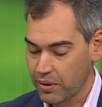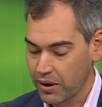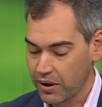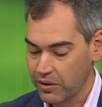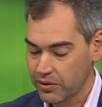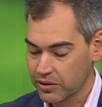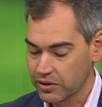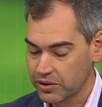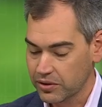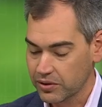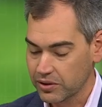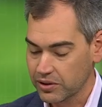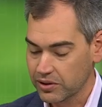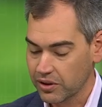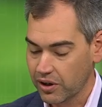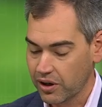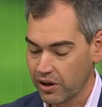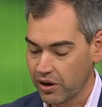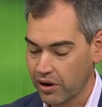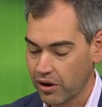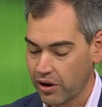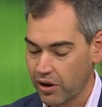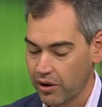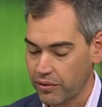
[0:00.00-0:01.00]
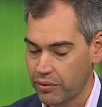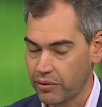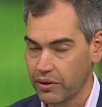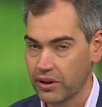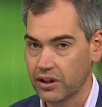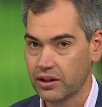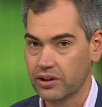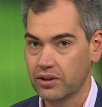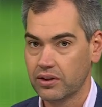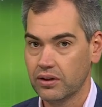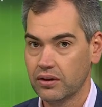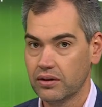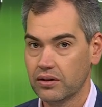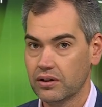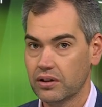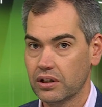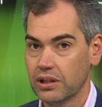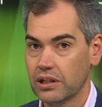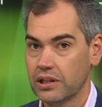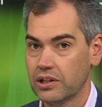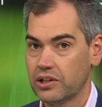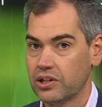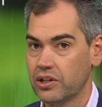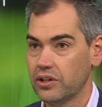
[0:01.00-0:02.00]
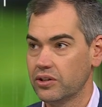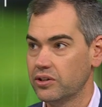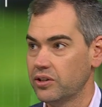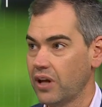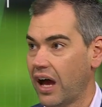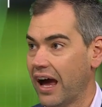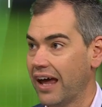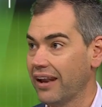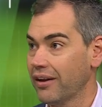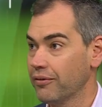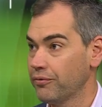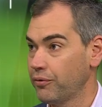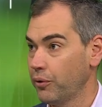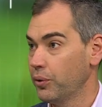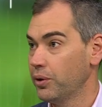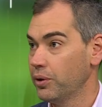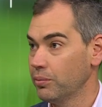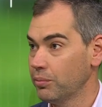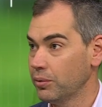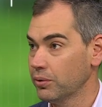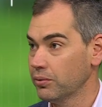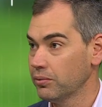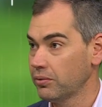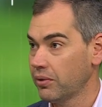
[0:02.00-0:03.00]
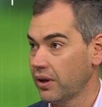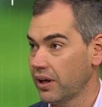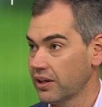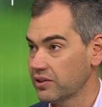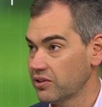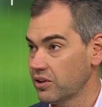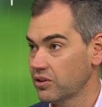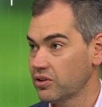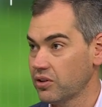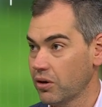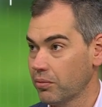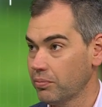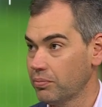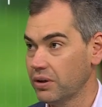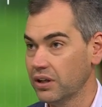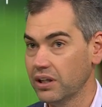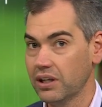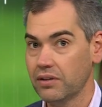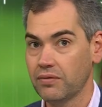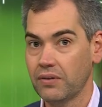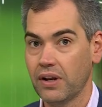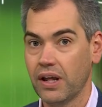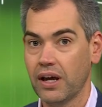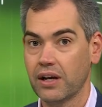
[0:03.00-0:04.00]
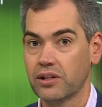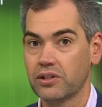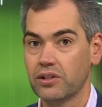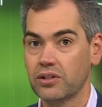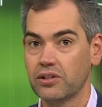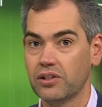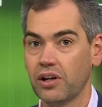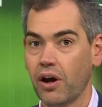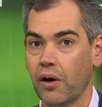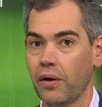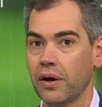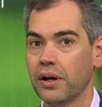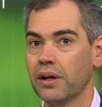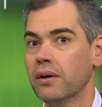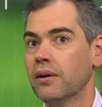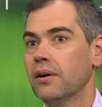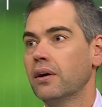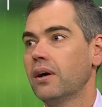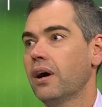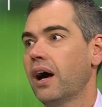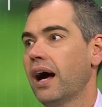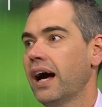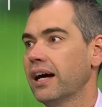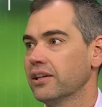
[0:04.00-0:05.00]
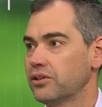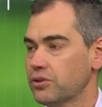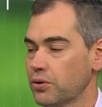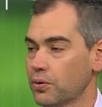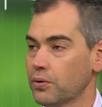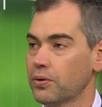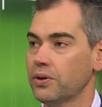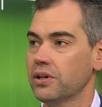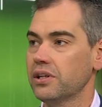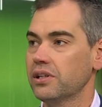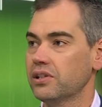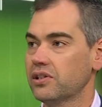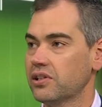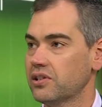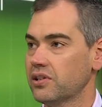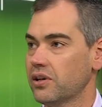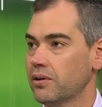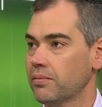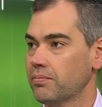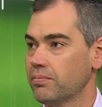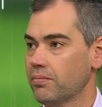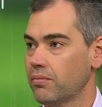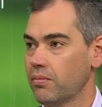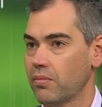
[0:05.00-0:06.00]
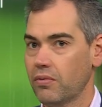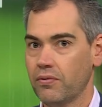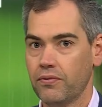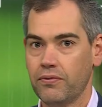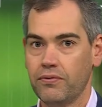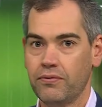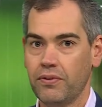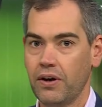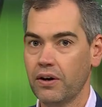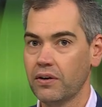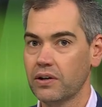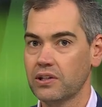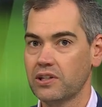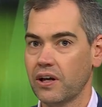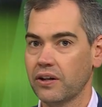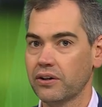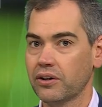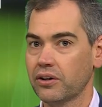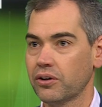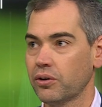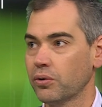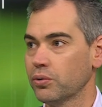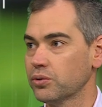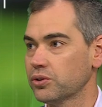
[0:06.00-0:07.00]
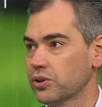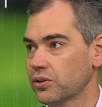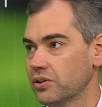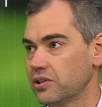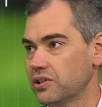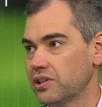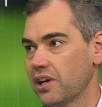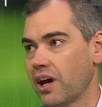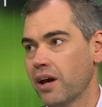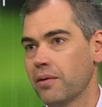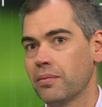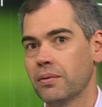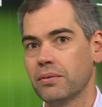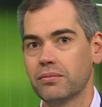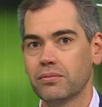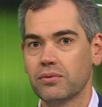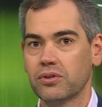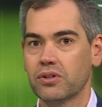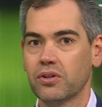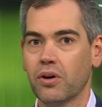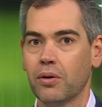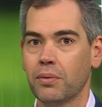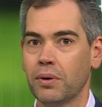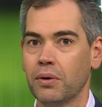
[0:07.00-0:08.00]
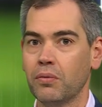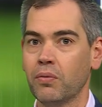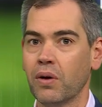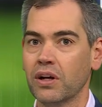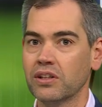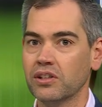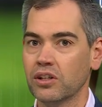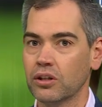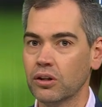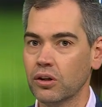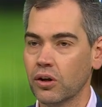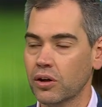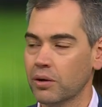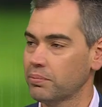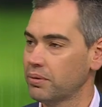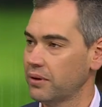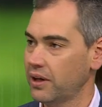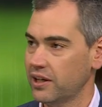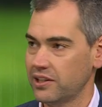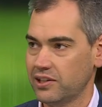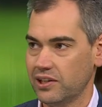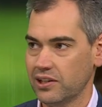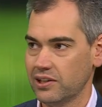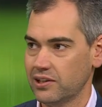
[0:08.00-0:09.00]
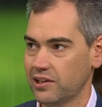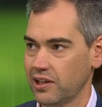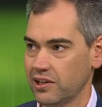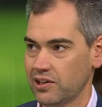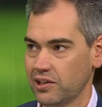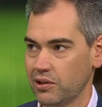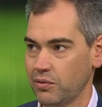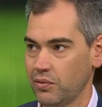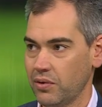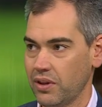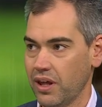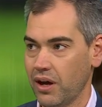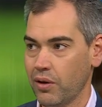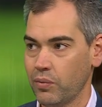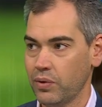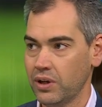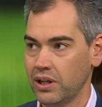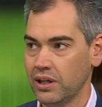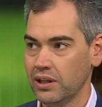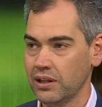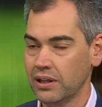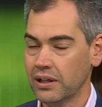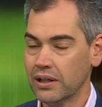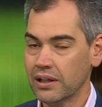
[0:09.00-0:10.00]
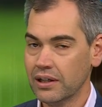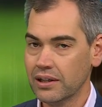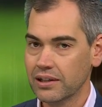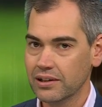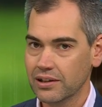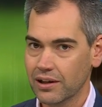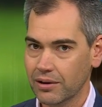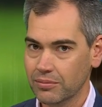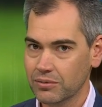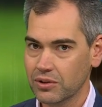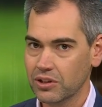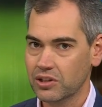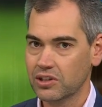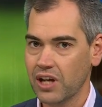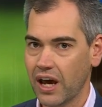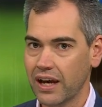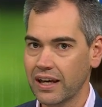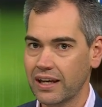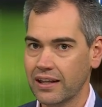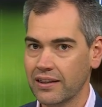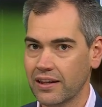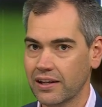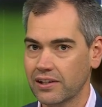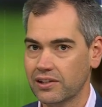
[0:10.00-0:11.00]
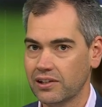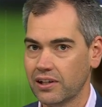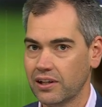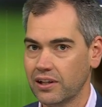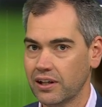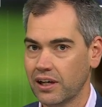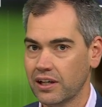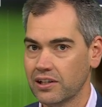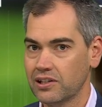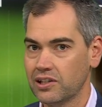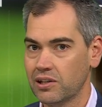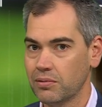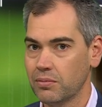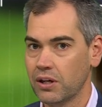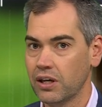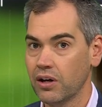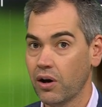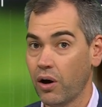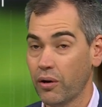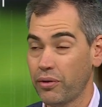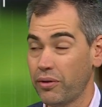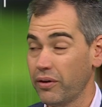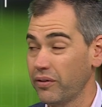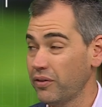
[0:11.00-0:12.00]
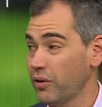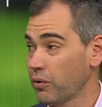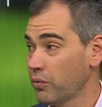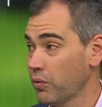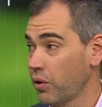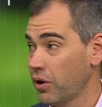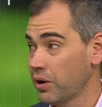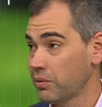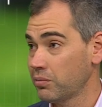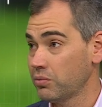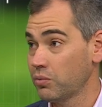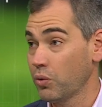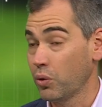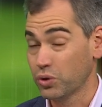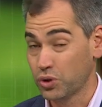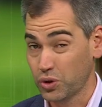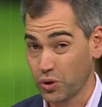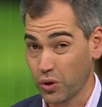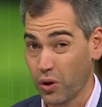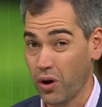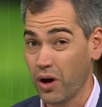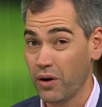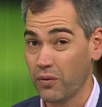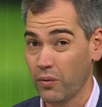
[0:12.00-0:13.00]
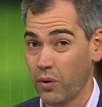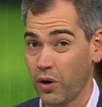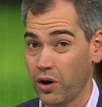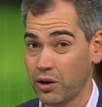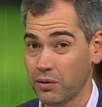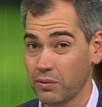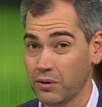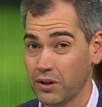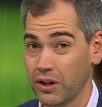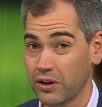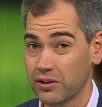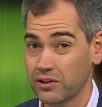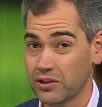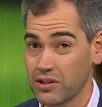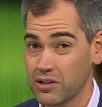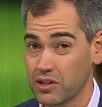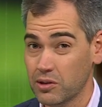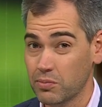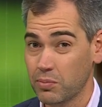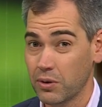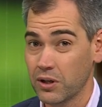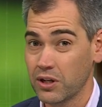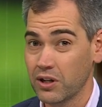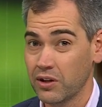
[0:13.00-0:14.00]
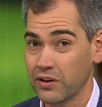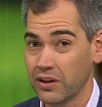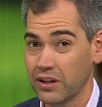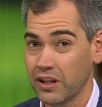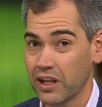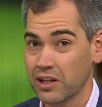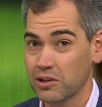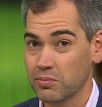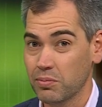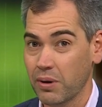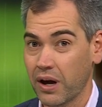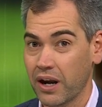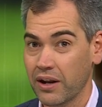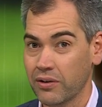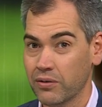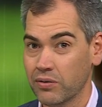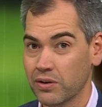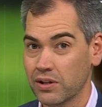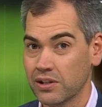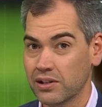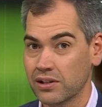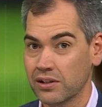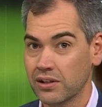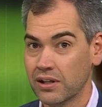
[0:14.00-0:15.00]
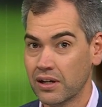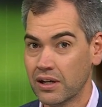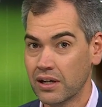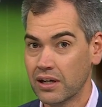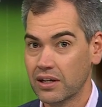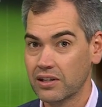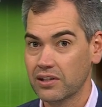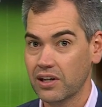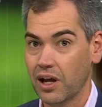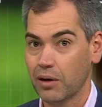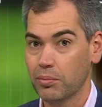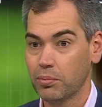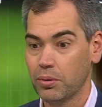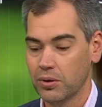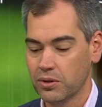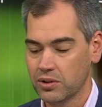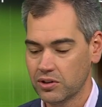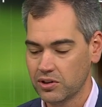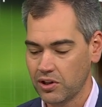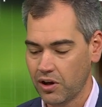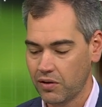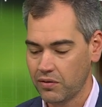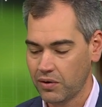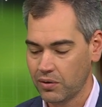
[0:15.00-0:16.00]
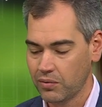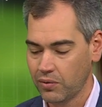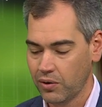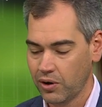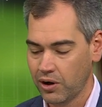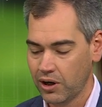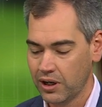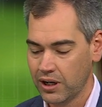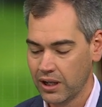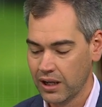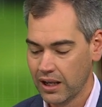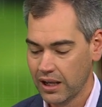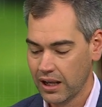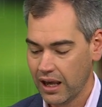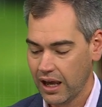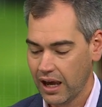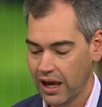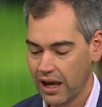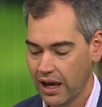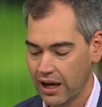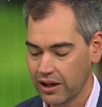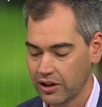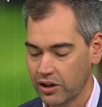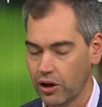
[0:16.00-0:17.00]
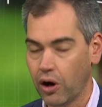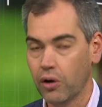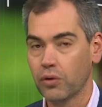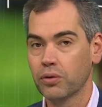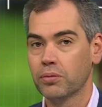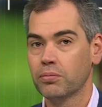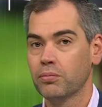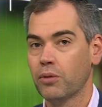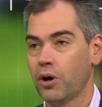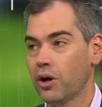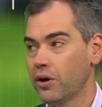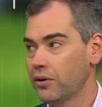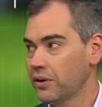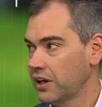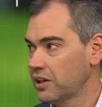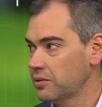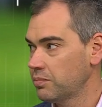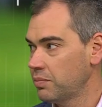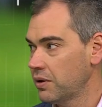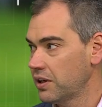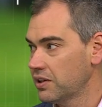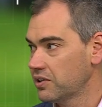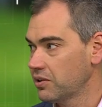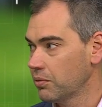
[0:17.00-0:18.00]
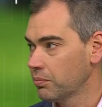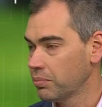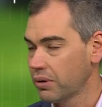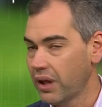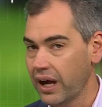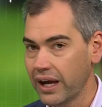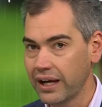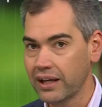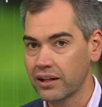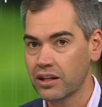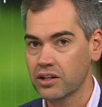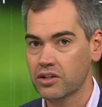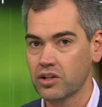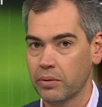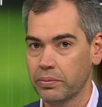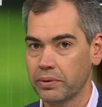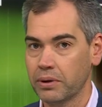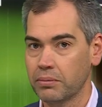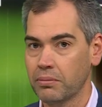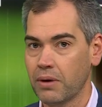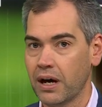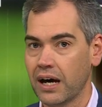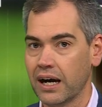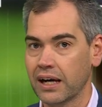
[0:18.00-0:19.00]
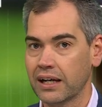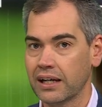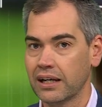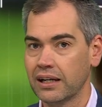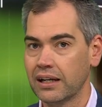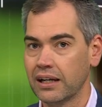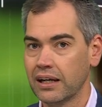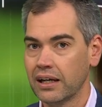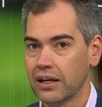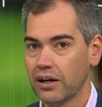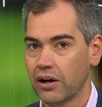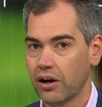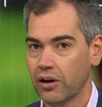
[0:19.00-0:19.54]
Imperatriz. I think she's unavoidable as the top pick, given how she's going. Artorias is a very talented horse on his day, but Simon, he runs a lot of placings, doesn't he, without winning. So I'm just taking that sit against him here. I think they'll ride him, or try and ride him closer to the speed. I think that's part of the reason Zach Purton's over to ride. Golden Mile next best. I'm playing at the top of the market.